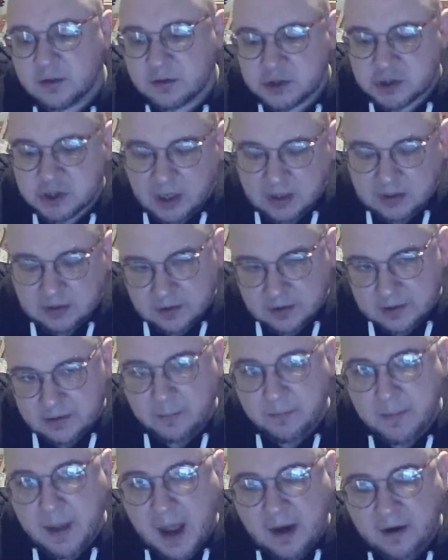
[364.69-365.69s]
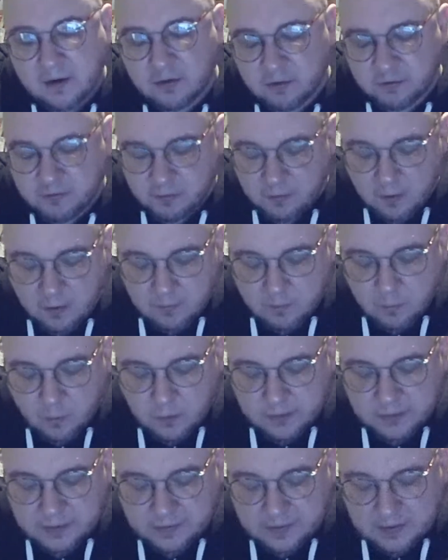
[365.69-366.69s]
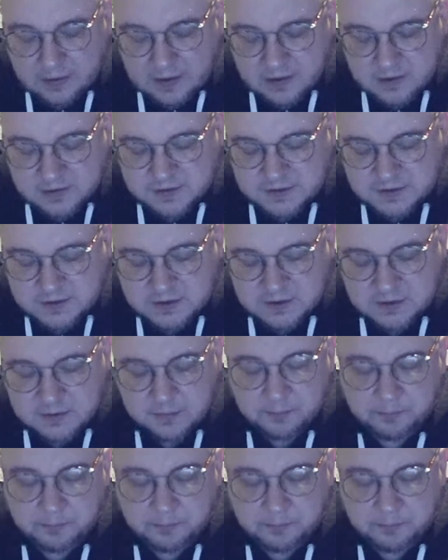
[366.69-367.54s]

chocolate on the back of the throat more than anything else.